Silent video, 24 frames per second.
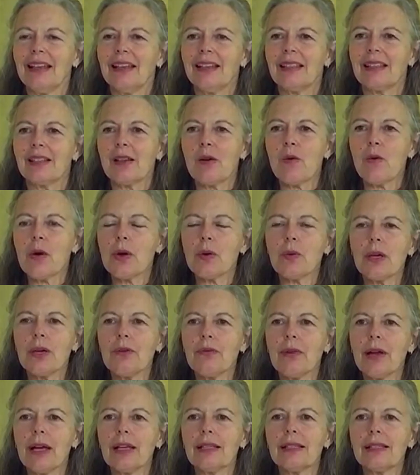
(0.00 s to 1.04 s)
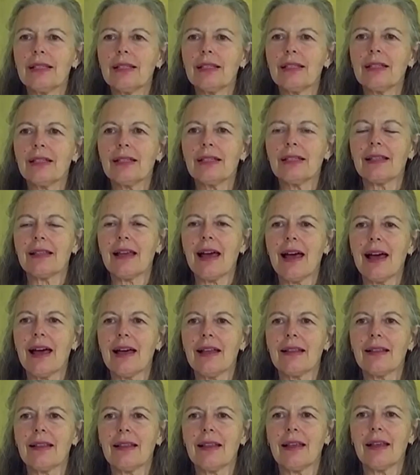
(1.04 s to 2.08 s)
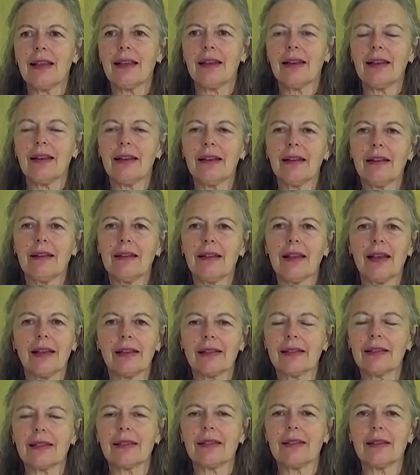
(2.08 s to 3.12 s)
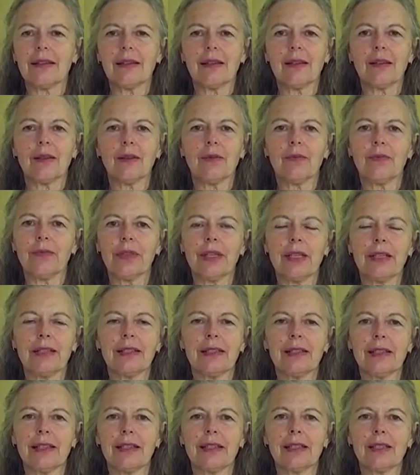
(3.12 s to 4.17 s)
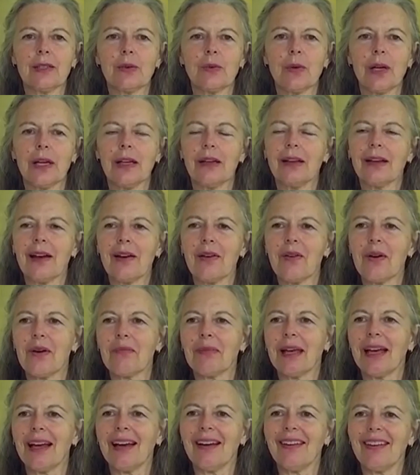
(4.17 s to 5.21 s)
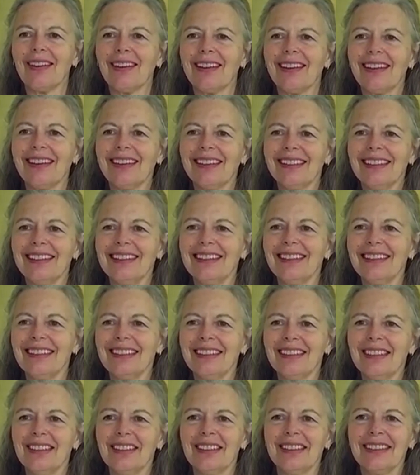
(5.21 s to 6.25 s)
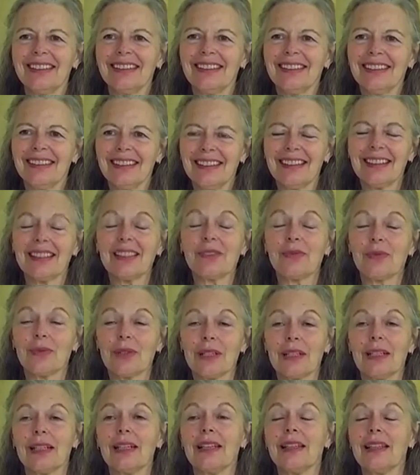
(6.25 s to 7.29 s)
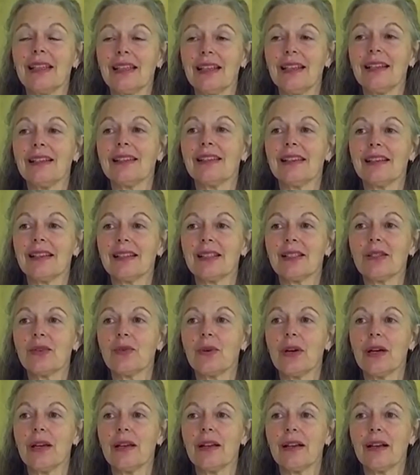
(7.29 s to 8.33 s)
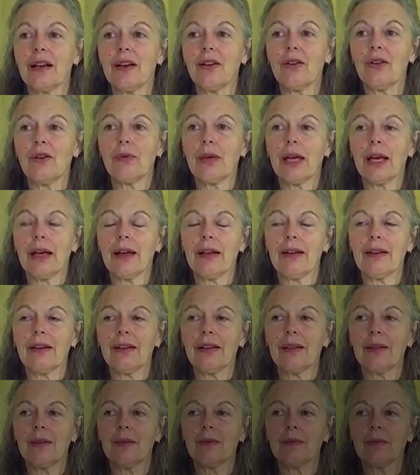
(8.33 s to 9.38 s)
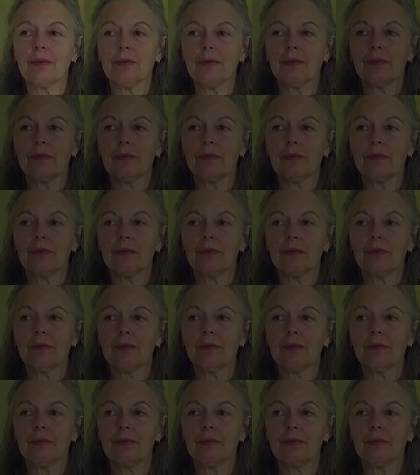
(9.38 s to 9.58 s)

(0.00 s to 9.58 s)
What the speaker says: So when we rest as that, then that's the easiest way to go about it. It's really the easiest way to go about it.